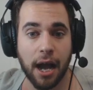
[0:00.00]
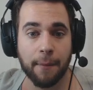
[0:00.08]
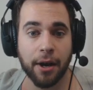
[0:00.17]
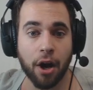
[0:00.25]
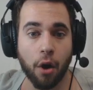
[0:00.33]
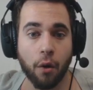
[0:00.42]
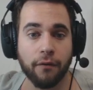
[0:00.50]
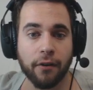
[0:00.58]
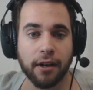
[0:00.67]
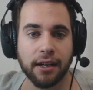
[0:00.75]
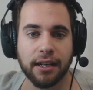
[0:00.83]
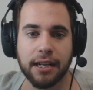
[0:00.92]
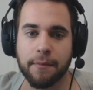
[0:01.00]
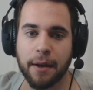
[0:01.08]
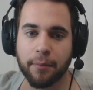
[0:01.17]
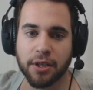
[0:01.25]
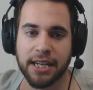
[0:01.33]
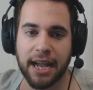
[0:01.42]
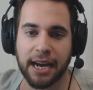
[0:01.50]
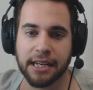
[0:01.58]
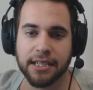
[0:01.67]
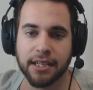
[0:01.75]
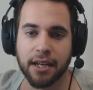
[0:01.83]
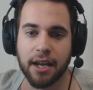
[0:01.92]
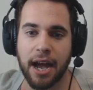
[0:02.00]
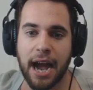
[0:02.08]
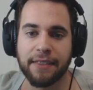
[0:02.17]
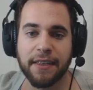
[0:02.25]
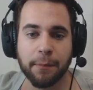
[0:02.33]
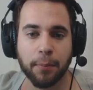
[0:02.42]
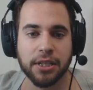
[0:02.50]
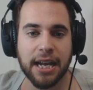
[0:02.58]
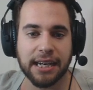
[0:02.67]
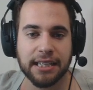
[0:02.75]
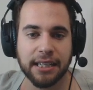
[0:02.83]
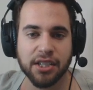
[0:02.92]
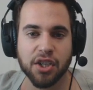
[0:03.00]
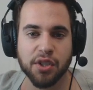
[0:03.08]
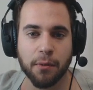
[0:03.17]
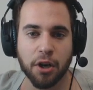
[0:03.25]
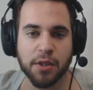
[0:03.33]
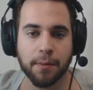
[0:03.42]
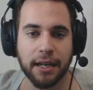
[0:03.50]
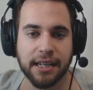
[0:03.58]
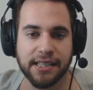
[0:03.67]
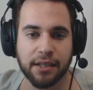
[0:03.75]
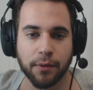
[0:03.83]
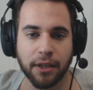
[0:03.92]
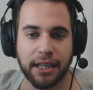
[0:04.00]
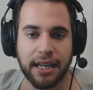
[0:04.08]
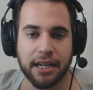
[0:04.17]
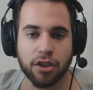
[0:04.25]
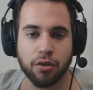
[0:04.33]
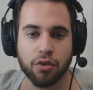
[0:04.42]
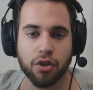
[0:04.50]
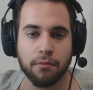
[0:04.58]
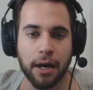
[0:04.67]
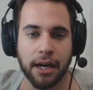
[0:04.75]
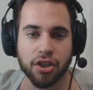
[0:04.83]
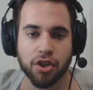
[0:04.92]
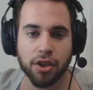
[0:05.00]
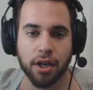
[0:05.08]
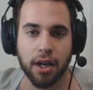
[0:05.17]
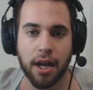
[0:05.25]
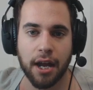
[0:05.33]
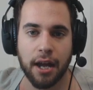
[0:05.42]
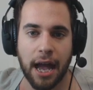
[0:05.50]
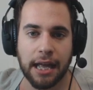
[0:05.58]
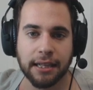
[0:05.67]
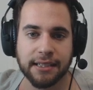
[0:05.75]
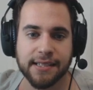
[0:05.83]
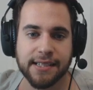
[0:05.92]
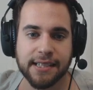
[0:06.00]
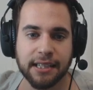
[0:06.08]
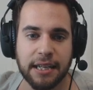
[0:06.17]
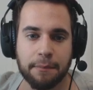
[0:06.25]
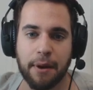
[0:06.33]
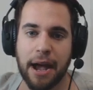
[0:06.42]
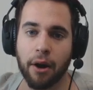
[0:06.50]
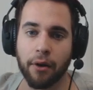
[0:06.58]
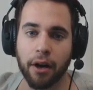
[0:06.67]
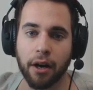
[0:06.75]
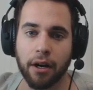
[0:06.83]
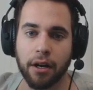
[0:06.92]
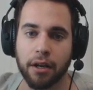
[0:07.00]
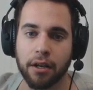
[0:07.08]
I'm going to he might Protect. I think Protecting is the smartest play because he really can't do too much. And let's Sleep Powder.